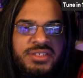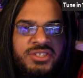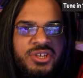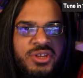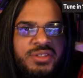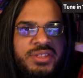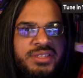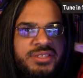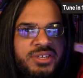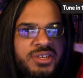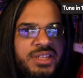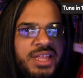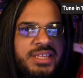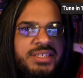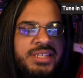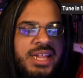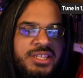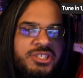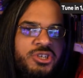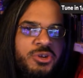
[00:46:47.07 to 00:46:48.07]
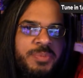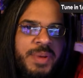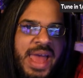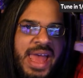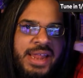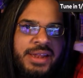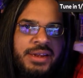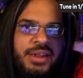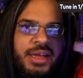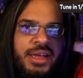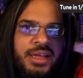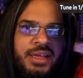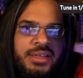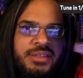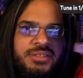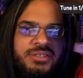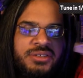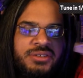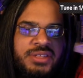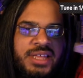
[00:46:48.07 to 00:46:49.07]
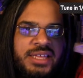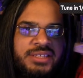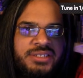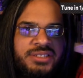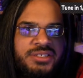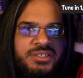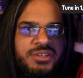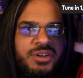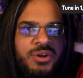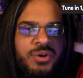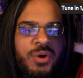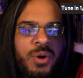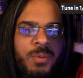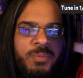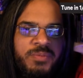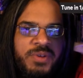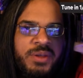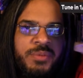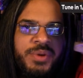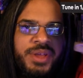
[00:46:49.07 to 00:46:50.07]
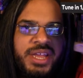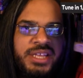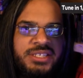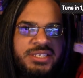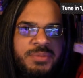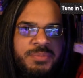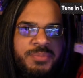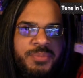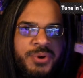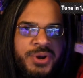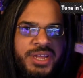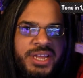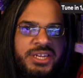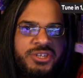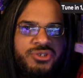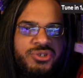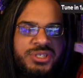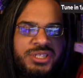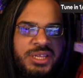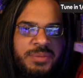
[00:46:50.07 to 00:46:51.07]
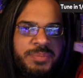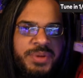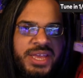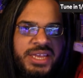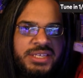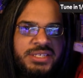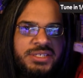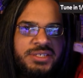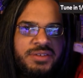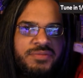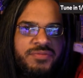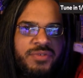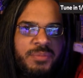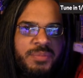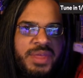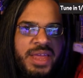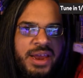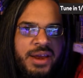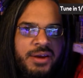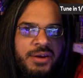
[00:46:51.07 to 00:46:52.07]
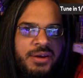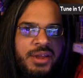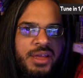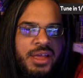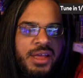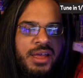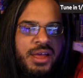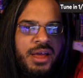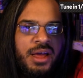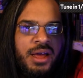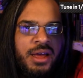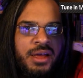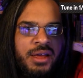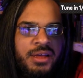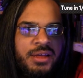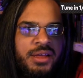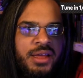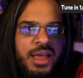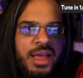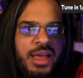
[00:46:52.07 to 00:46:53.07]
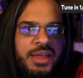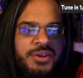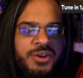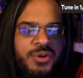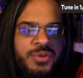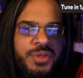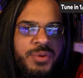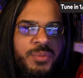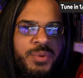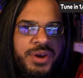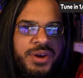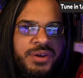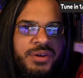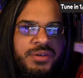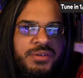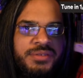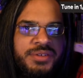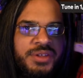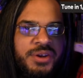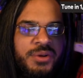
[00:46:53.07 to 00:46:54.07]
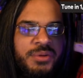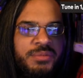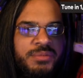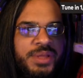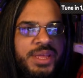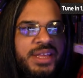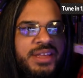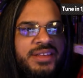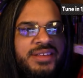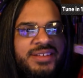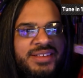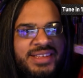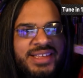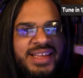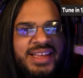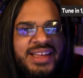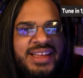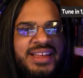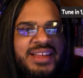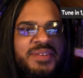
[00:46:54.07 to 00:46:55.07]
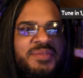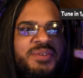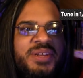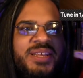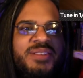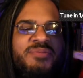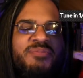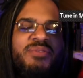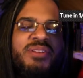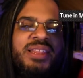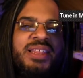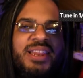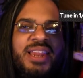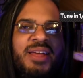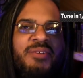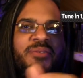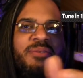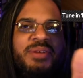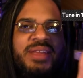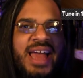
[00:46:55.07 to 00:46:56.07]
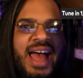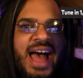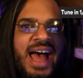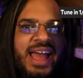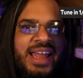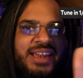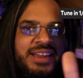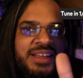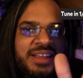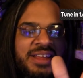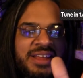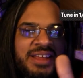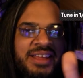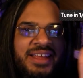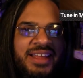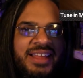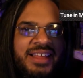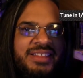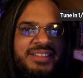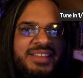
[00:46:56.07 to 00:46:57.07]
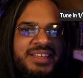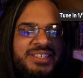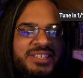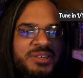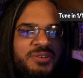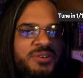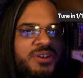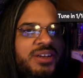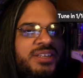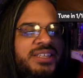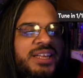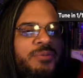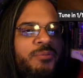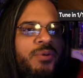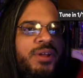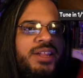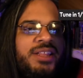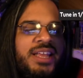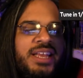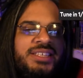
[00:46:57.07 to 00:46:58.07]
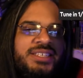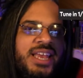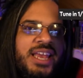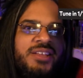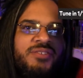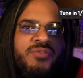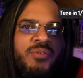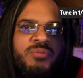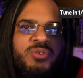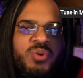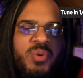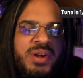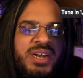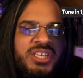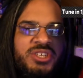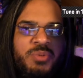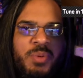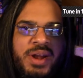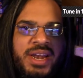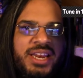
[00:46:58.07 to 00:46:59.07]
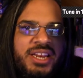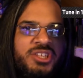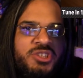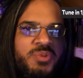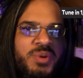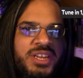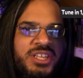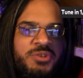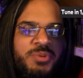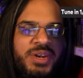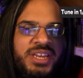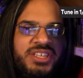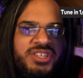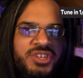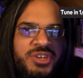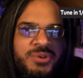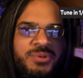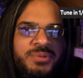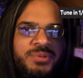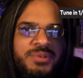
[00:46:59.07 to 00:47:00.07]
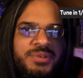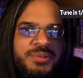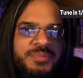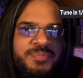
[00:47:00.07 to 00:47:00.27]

So that's not too bad. So that's, hopefully we get some pretty interesting picks from there. I know that we're, just for the love of God, this is because what did they say? It's from 2020 to 2022.